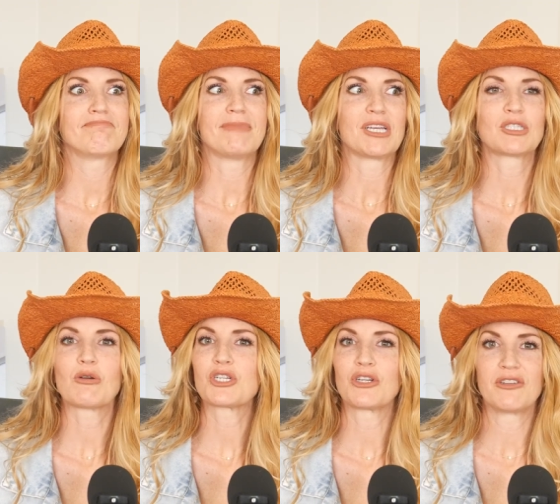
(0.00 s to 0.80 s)
a
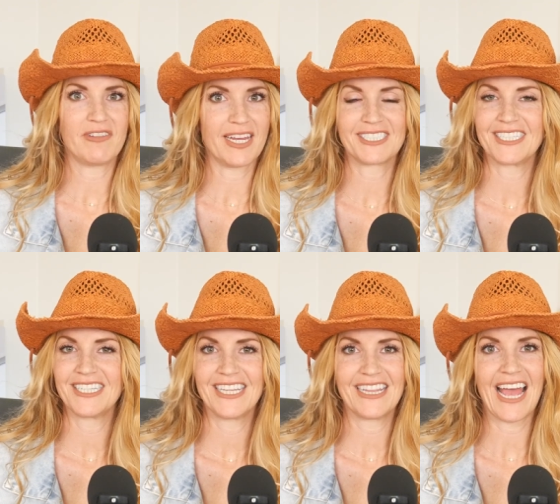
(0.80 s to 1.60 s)
social event
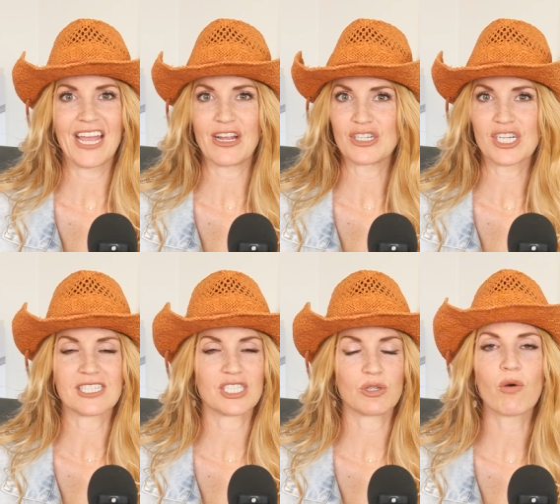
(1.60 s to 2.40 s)
that you're
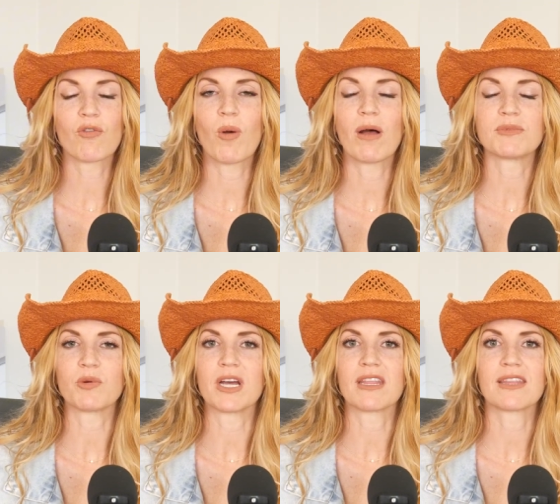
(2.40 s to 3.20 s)
just too overwhelmed
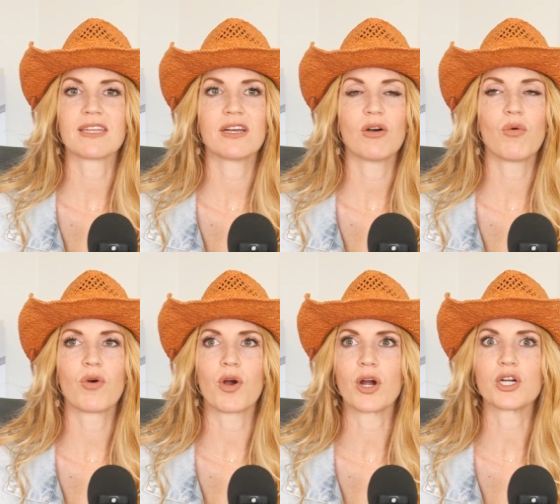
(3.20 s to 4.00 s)
with
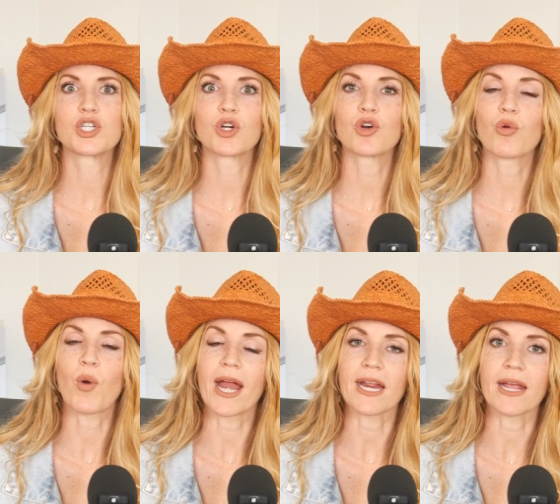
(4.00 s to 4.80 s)
or journal
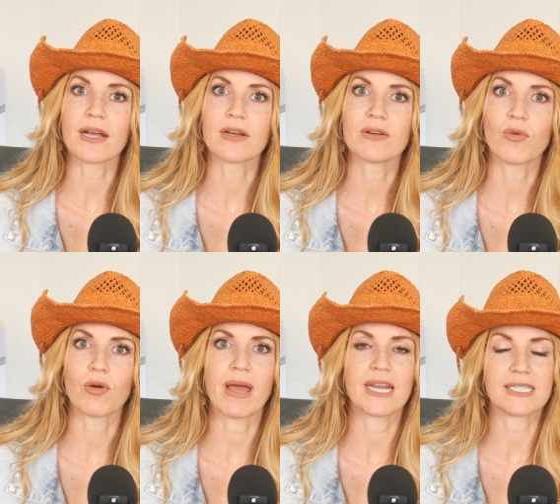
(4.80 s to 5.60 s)
writing
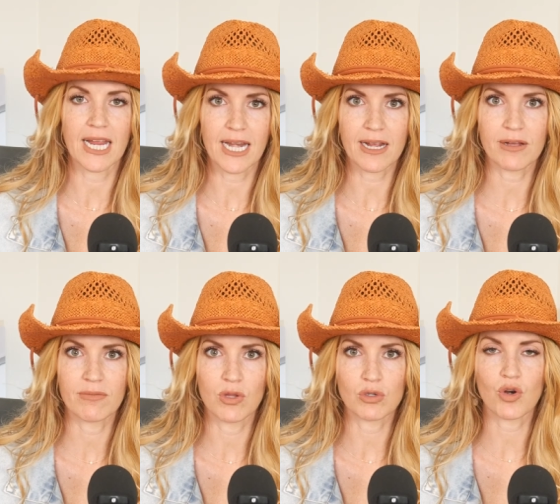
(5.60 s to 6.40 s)
or meditating.
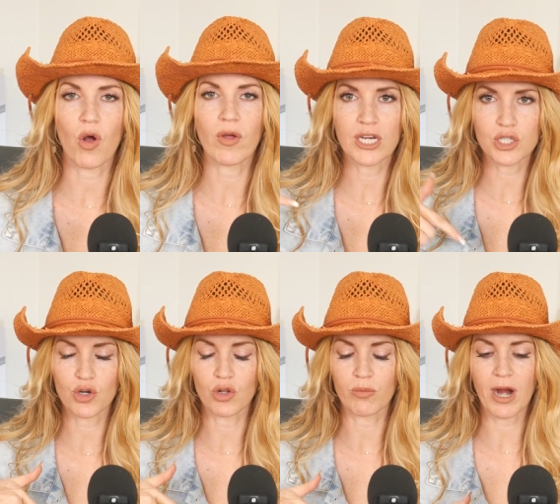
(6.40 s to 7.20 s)
Those are all
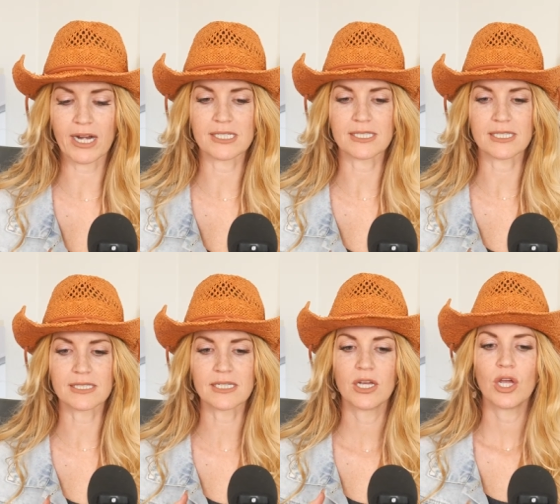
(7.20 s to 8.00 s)
internal
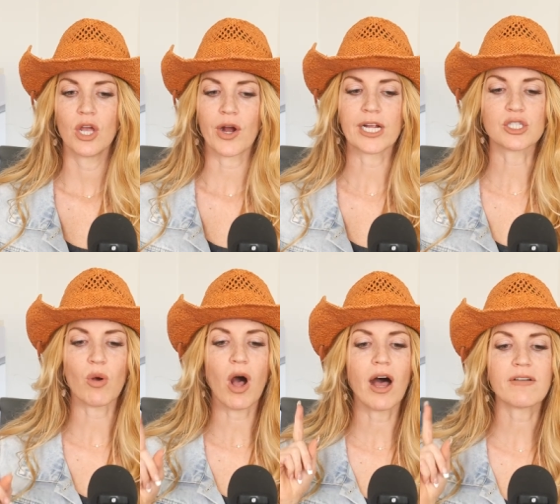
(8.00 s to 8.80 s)
practices, right? And
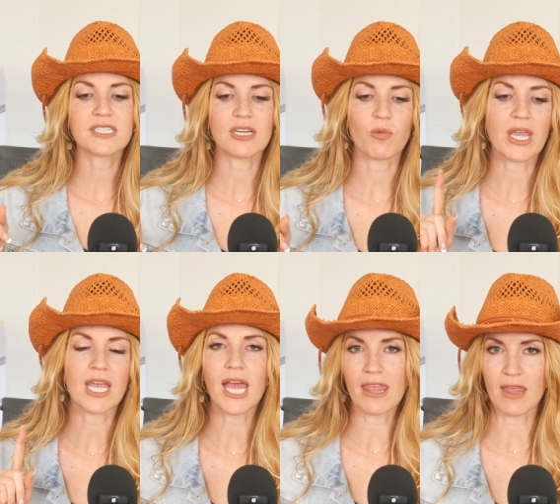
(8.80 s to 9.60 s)
so often we
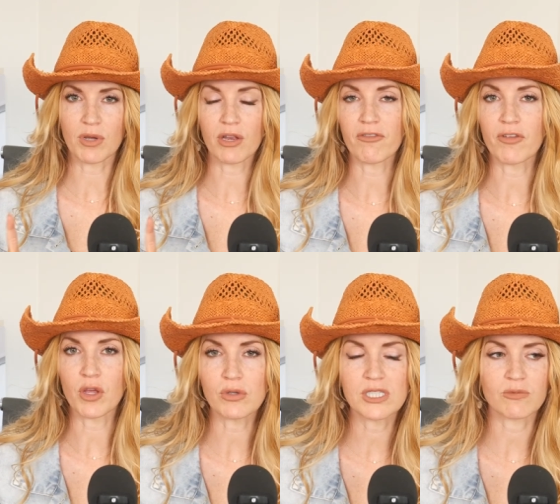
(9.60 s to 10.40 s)
can get them
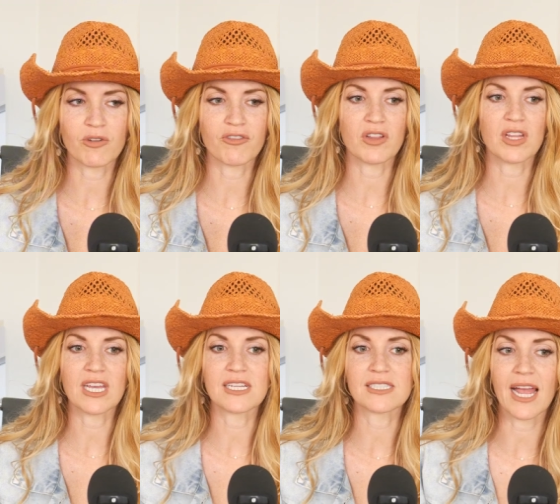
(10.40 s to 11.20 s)
confused if we're feeling
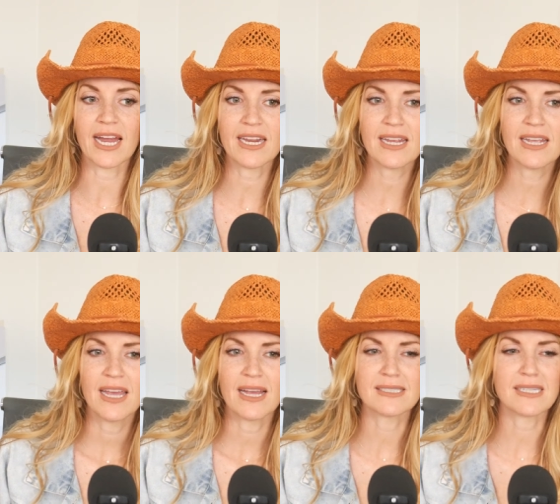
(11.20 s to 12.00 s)
anxiety
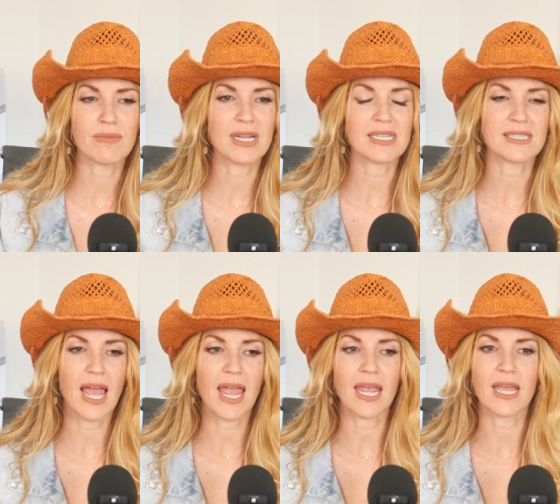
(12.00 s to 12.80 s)
and somebody's
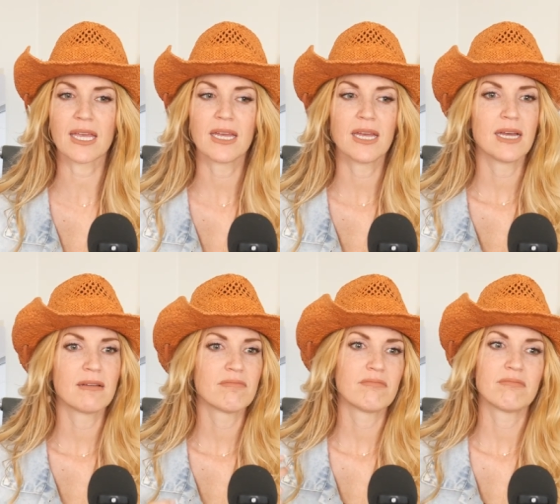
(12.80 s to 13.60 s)
saying,
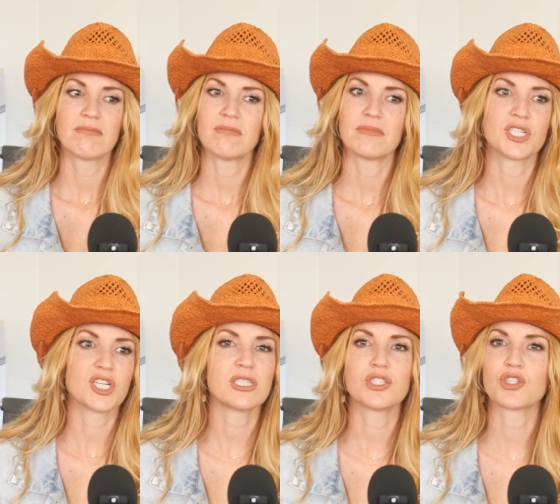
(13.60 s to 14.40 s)

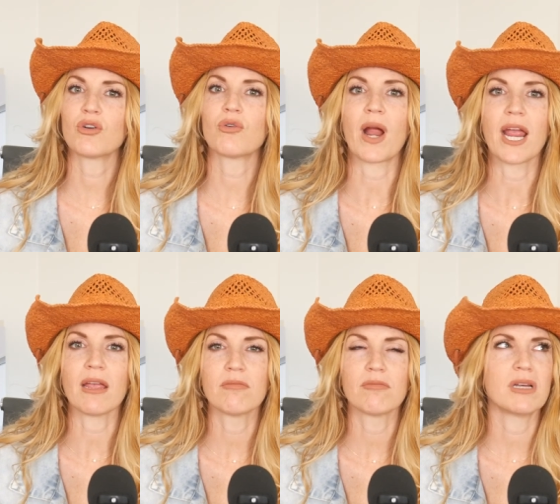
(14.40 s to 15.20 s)
just journal
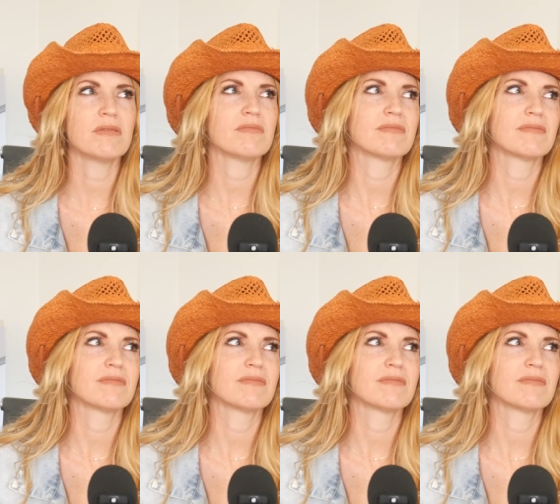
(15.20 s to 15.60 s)
write. Well,